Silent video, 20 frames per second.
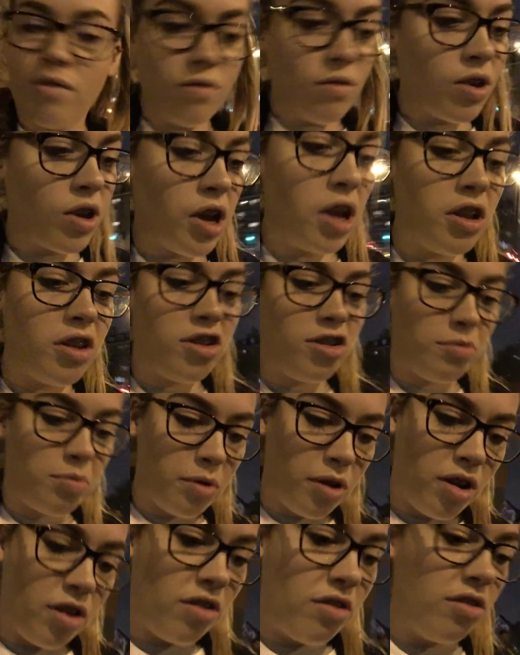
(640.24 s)
We're going to
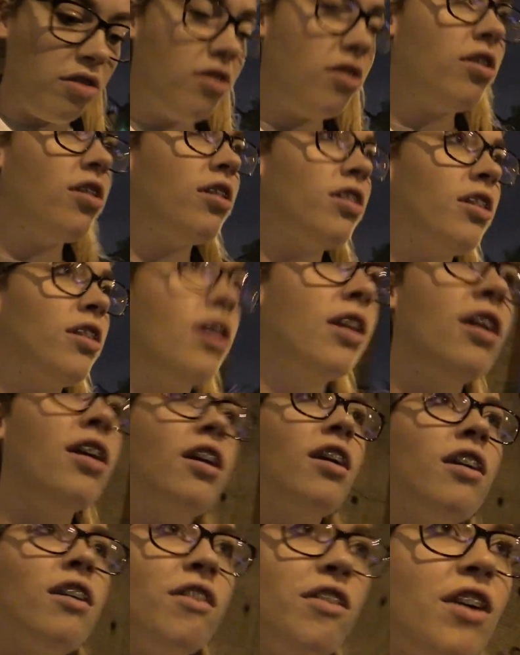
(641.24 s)
Spoons.
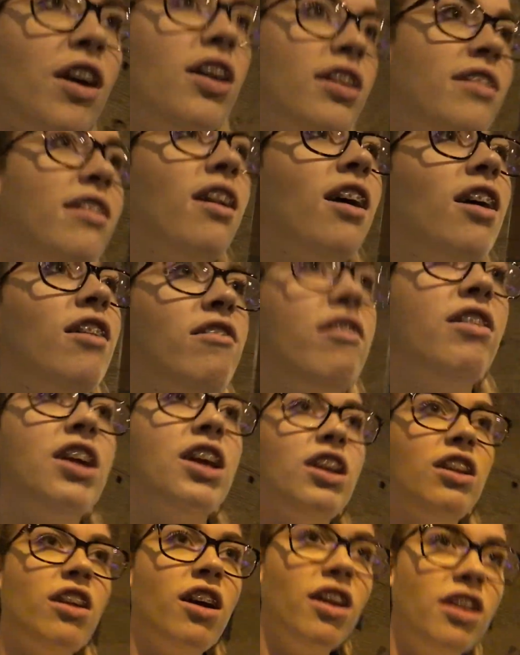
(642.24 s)
First night
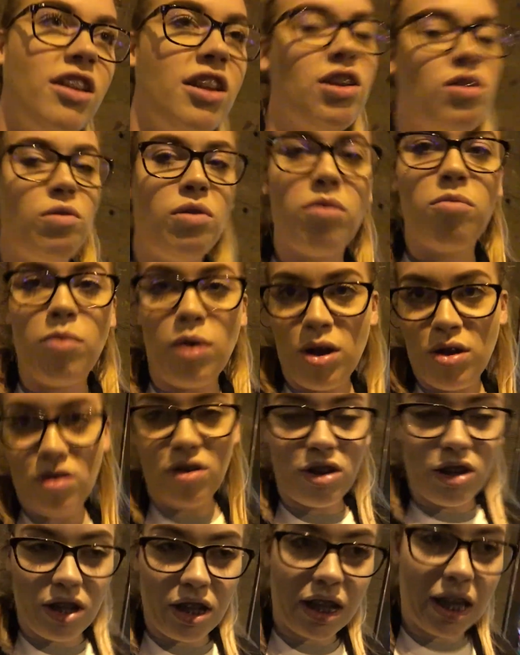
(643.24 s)
reunited with
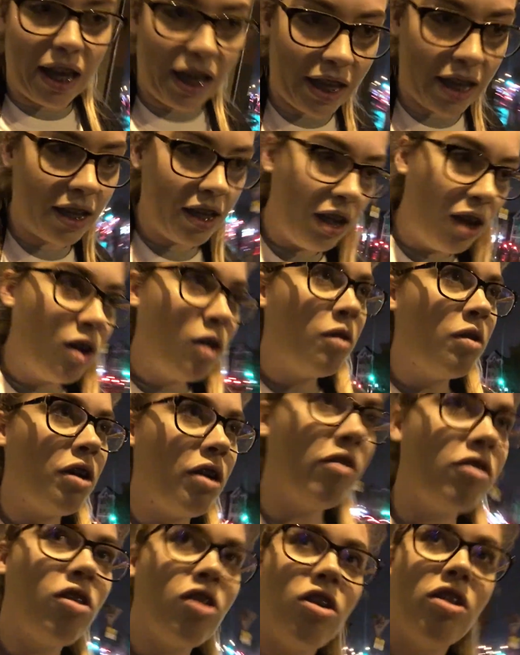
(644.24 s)
most of the gang. We
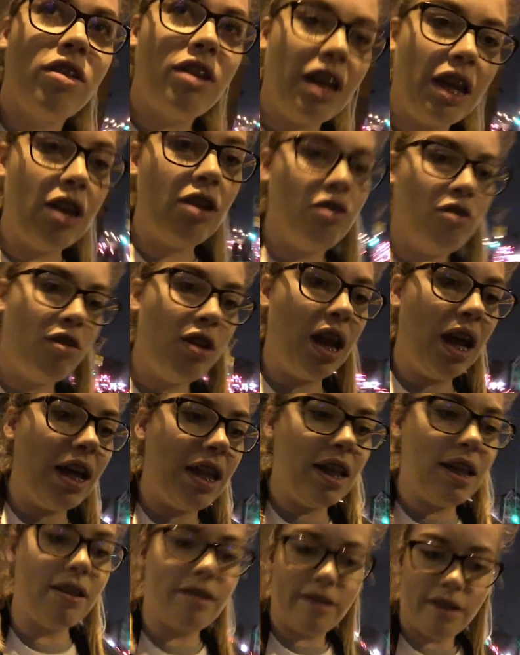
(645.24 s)
haven't got Dean or Nat
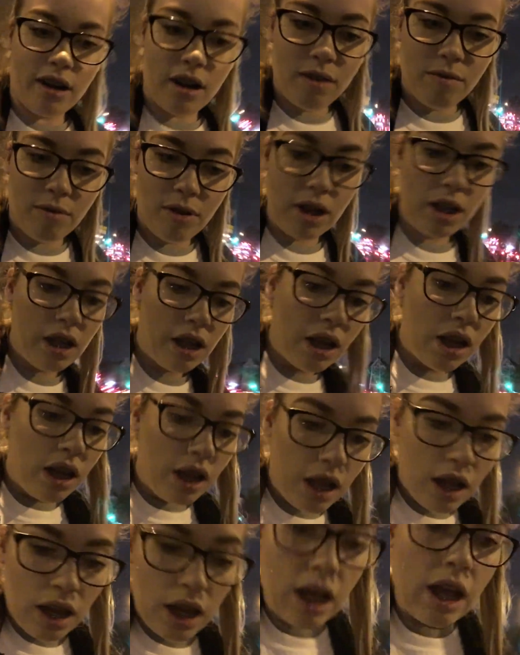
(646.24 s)
this time.
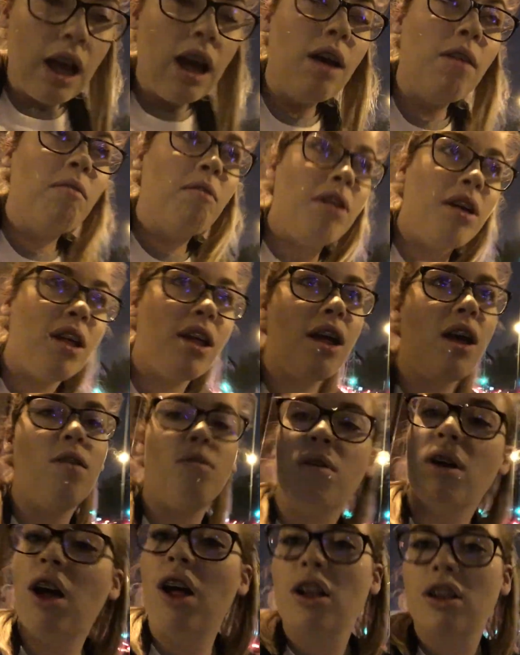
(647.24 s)
And
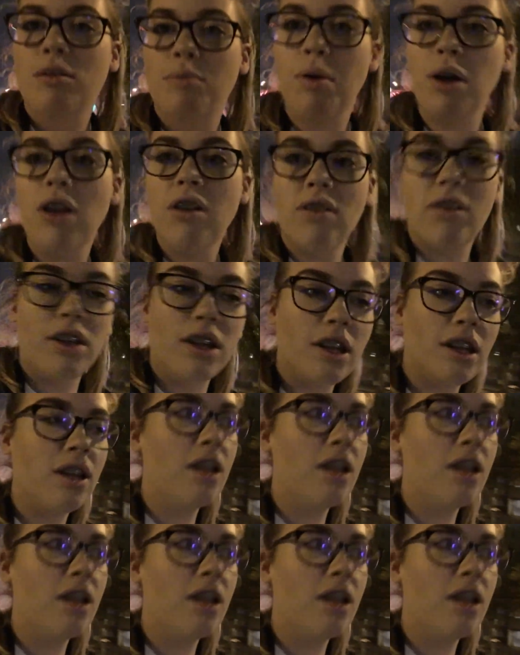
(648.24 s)
we're going to Spoons.